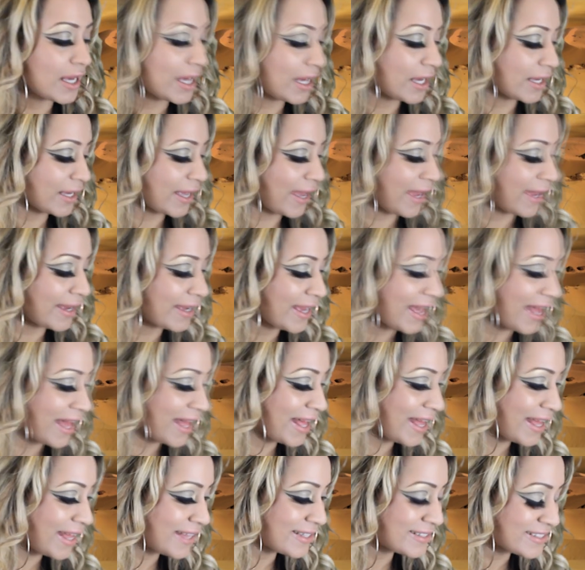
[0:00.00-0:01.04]
Okay,
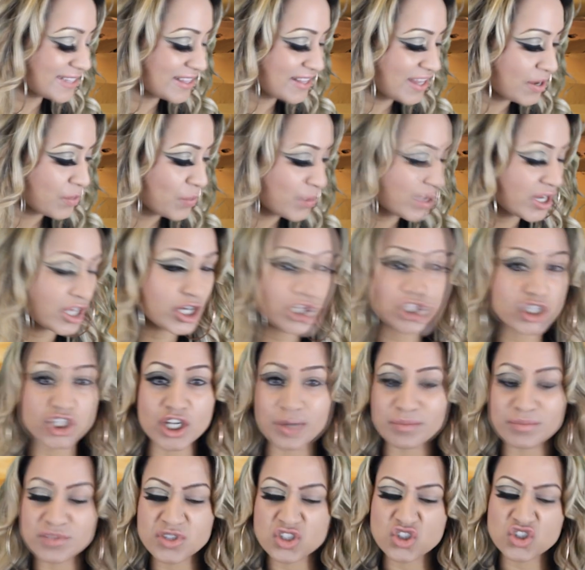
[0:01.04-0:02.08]
and then we're going to
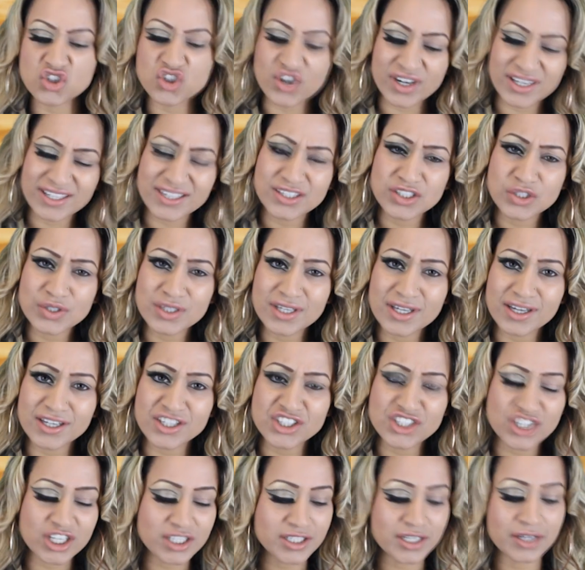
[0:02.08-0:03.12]
jump straight into the
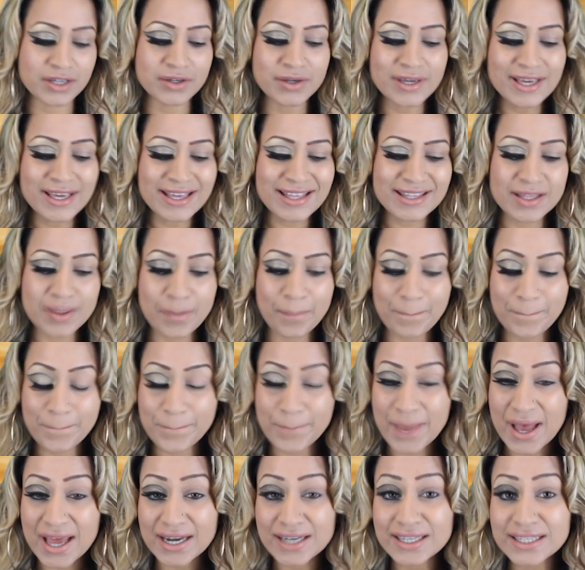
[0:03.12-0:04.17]
eyeshadow. The
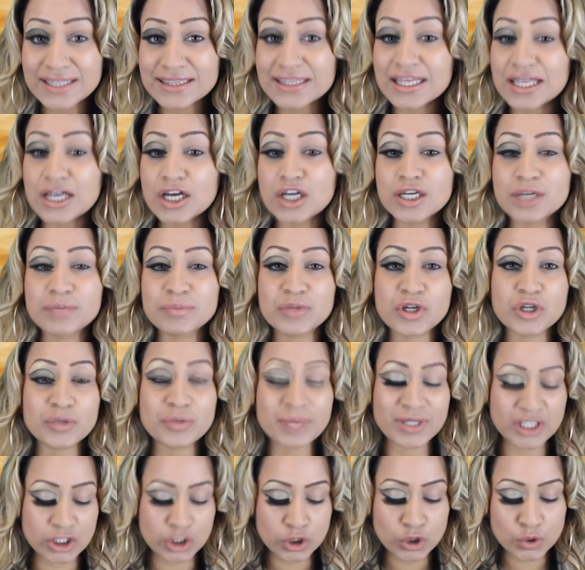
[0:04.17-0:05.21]
palette that I am going to
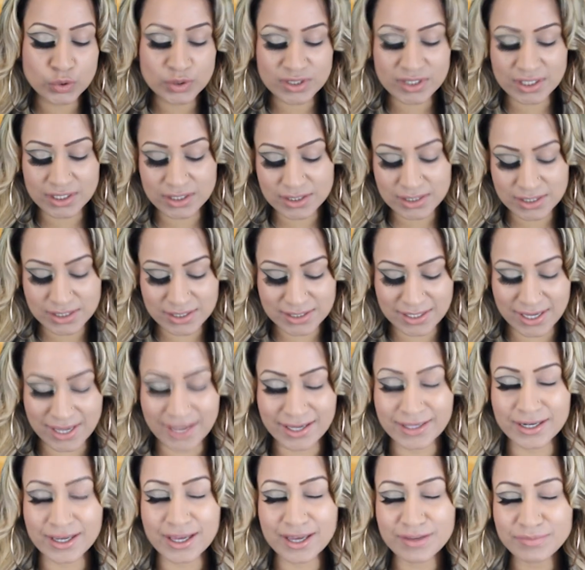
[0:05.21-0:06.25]
be using today,
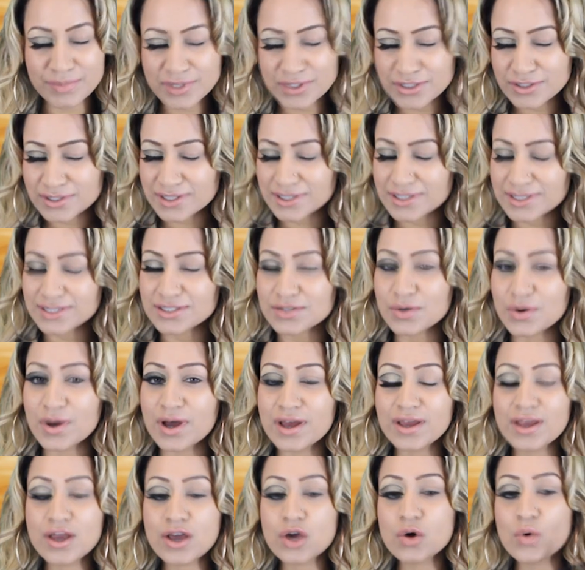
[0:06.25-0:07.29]
and I have been using this
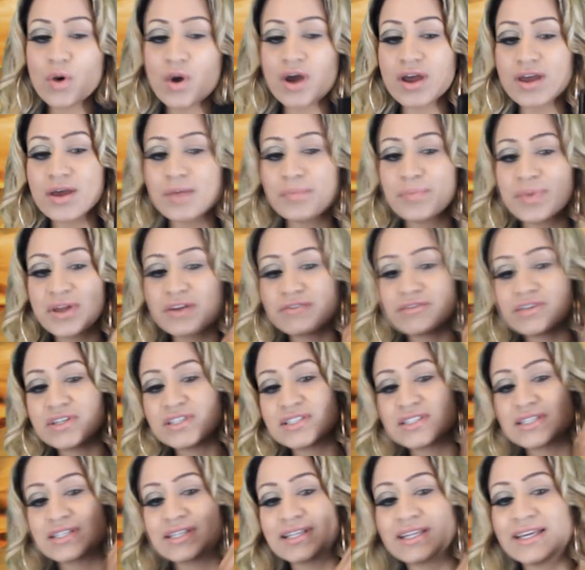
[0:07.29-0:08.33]
quite a bit
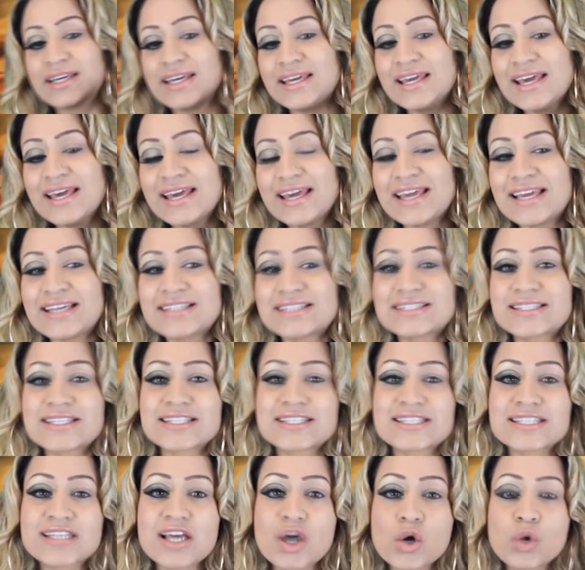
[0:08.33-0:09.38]
recently, is the
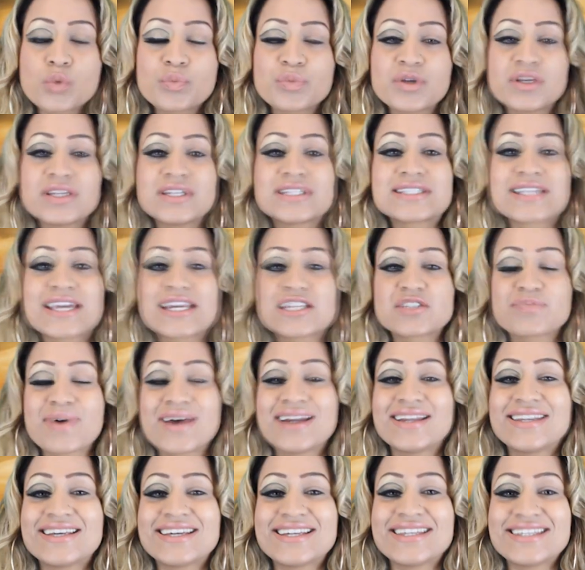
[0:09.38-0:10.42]
Sculpt Beauty Stage
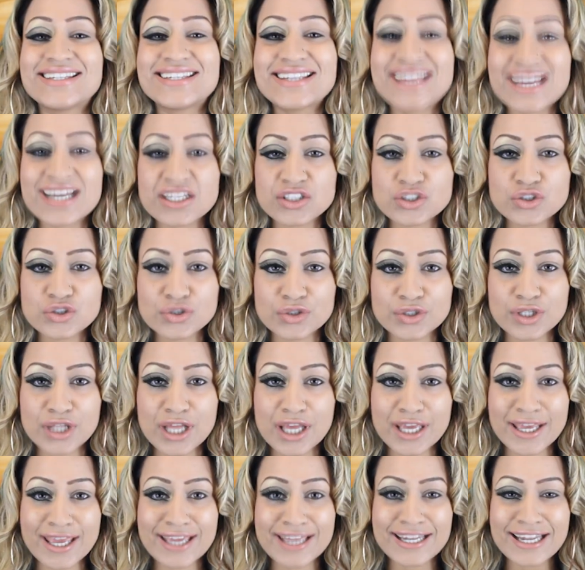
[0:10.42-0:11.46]
palette in Natural.
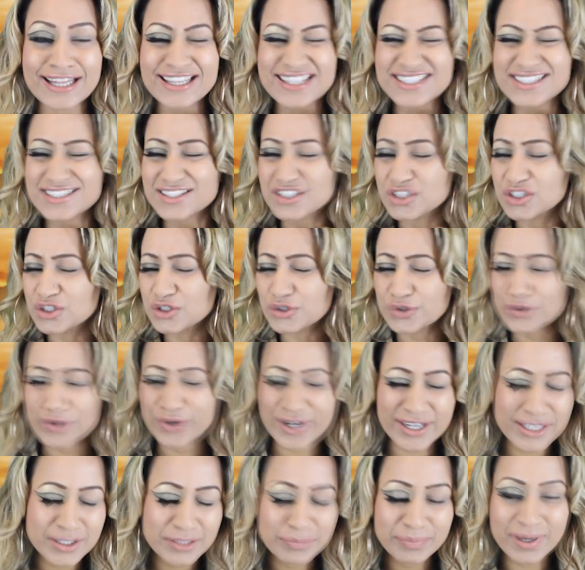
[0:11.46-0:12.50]
Okay, now this is a
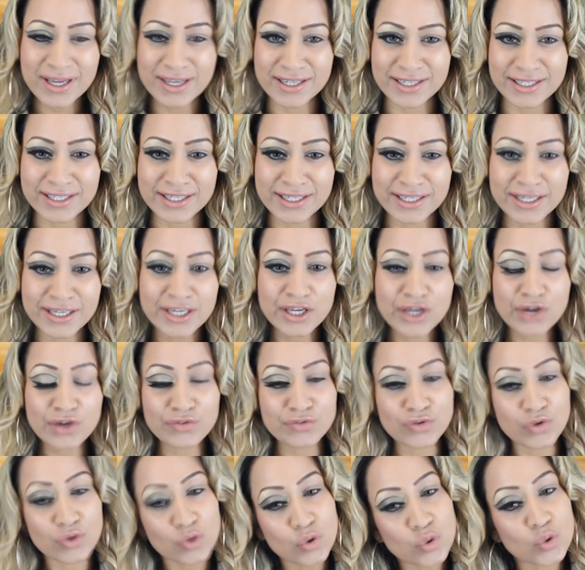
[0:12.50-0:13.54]
great palette
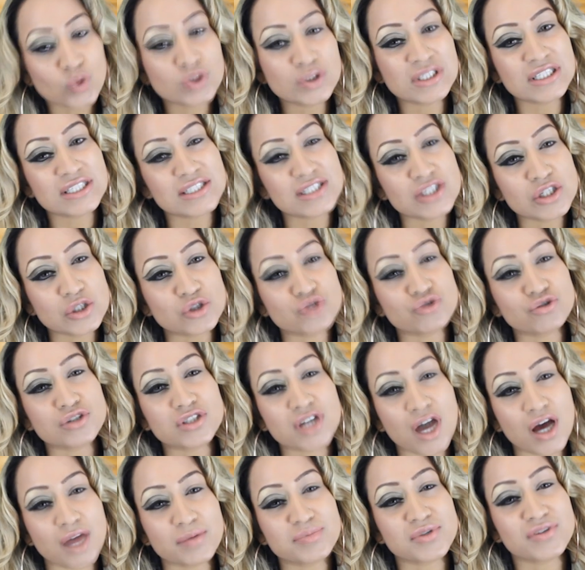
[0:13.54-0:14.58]
for all these neutral
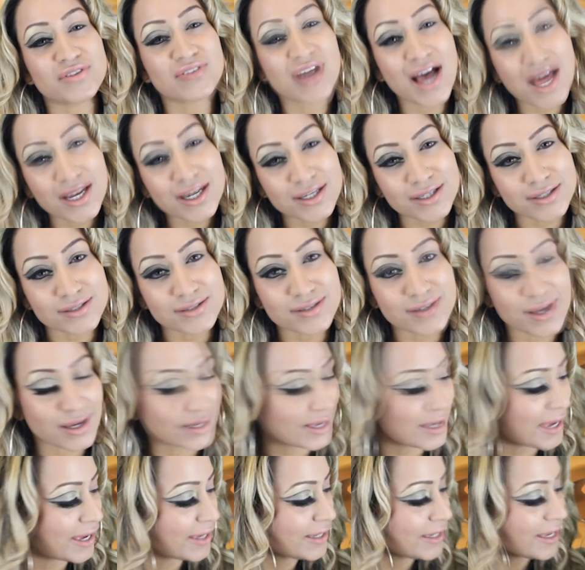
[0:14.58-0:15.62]
types of colours.
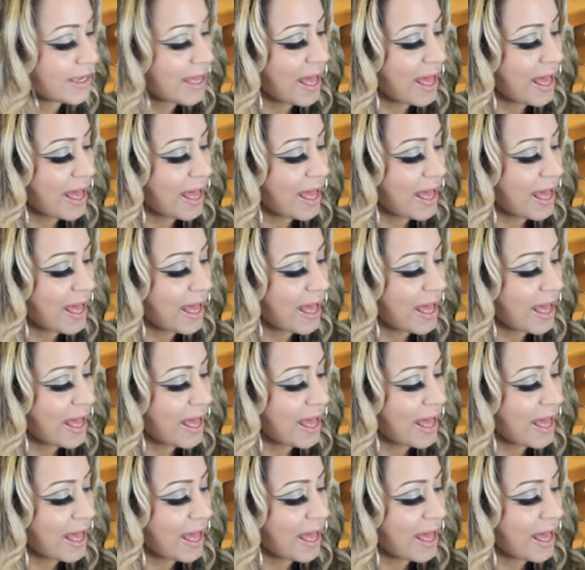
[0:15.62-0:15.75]
Okay,